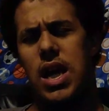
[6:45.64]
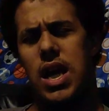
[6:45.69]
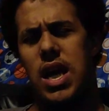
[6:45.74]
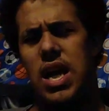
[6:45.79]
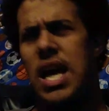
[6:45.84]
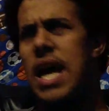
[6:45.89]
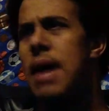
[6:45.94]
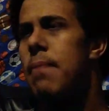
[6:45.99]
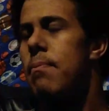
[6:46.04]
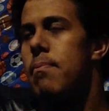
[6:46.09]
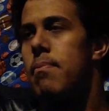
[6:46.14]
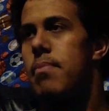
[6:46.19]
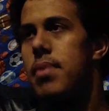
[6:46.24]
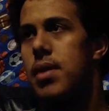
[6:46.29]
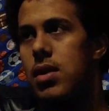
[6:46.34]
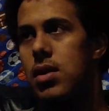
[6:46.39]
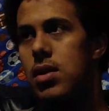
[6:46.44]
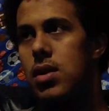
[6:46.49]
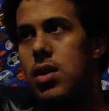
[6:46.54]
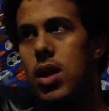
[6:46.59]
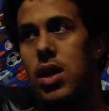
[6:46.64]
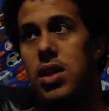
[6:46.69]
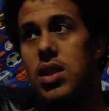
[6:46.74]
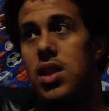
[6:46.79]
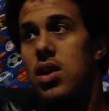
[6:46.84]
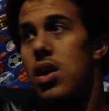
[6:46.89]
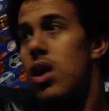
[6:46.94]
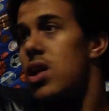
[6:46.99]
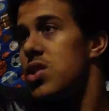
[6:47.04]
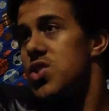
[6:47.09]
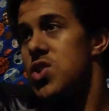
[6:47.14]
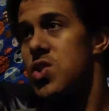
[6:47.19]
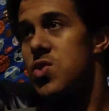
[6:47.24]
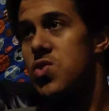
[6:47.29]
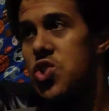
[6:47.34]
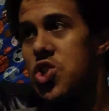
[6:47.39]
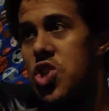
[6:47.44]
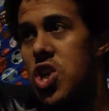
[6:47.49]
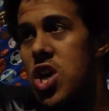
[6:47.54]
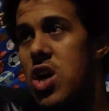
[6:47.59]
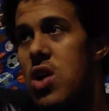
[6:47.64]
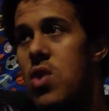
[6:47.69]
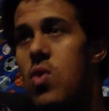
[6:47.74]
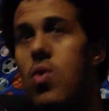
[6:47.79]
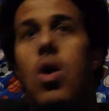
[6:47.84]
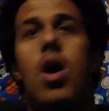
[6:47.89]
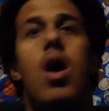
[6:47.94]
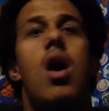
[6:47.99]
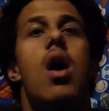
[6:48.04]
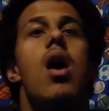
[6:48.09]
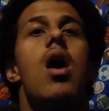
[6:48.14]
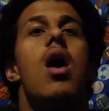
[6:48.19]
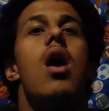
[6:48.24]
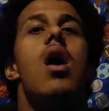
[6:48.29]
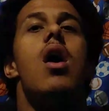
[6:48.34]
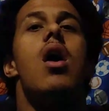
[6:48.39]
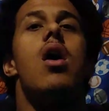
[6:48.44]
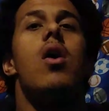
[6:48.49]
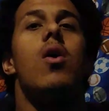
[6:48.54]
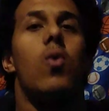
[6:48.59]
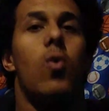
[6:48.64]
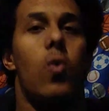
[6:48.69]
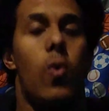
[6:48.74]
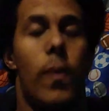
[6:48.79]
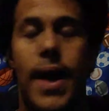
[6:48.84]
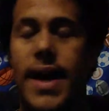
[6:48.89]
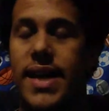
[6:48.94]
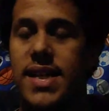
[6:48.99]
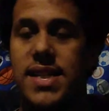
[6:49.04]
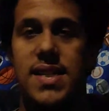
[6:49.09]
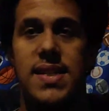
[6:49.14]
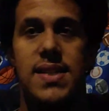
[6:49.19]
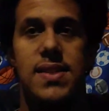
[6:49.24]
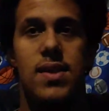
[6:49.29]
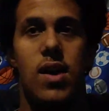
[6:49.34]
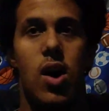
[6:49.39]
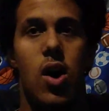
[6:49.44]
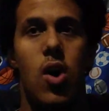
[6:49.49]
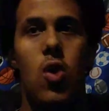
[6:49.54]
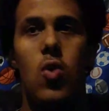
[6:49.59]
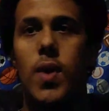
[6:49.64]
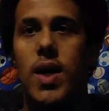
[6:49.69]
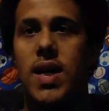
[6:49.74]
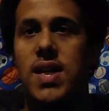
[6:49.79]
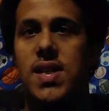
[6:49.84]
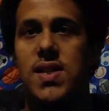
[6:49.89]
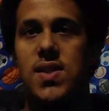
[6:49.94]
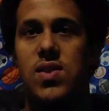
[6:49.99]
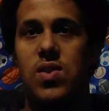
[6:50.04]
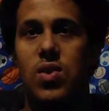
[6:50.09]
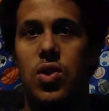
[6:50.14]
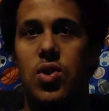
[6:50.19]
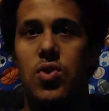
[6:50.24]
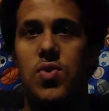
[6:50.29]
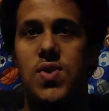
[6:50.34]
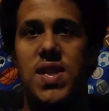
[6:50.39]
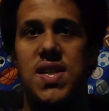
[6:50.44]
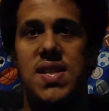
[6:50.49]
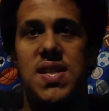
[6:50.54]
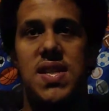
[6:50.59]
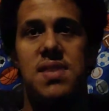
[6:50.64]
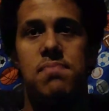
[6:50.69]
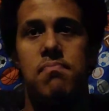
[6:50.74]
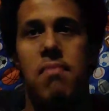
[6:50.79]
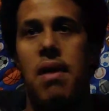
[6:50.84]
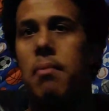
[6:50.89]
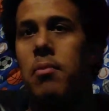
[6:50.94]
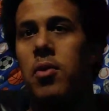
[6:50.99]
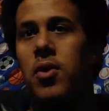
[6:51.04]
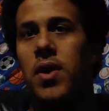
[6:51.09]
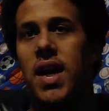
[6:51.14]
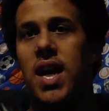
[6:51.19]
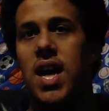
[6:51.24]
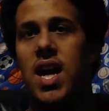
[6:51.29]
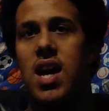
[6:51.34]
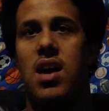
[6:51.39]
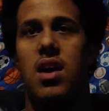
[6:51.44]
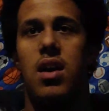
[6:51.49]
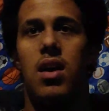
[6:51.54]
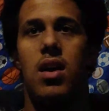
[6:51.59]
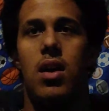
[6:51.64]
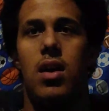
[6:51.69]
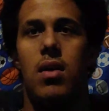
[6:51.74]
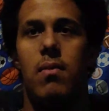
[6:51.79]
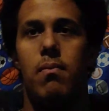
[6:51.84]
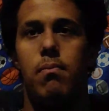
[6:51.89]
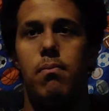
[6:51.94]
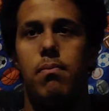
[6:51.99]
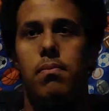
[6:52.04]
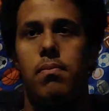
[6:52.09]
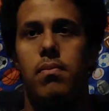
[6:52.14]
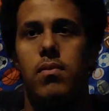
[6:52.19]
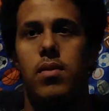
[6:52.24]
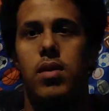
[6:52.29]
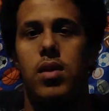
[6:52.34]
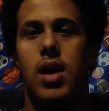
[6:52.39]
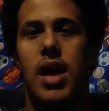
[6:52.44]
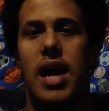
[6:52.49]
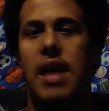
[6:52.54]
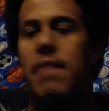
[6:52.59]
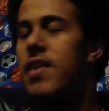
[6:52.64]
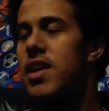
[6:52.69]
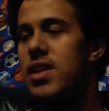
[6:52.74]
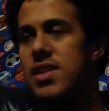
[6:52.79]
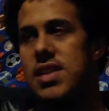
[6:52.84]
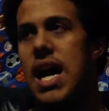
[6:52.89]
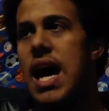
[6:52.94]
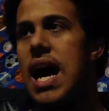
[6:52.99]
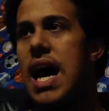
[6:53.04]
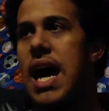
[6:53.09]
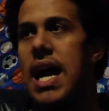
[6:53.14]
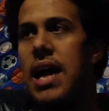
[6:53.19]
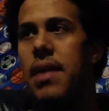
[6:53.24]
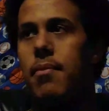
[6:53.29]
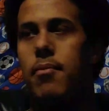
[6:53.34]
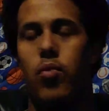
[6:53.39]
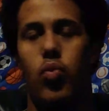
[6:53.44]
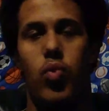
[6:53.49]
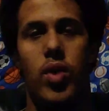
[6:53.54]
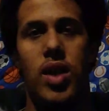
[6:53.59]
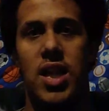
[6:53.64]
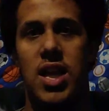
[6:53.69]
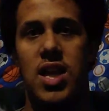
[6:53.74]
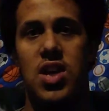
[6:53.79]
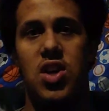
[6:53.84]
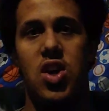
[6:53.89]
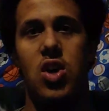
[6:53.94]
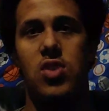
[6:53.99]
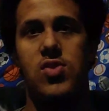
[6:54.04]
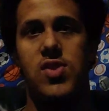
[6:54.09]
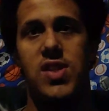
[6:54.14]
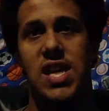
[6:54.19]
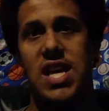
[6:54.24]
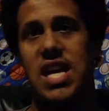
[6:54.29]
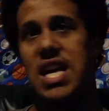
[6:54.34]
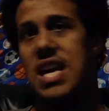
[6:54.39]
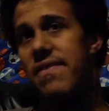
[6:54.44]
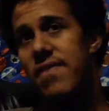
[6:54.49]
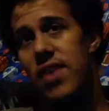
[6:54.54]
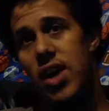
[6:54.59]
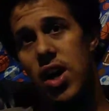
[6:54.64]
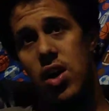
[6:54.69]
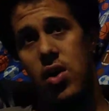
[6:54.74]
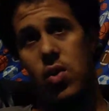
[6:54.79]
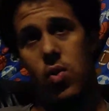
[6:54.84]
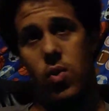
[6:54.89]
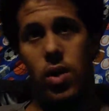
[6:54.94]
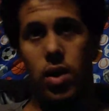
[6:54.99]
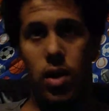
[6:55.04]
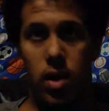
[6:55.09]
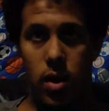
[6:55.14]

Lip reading: Yep, in the cartoon show, Rex always loses his memory every time when he goes Evo.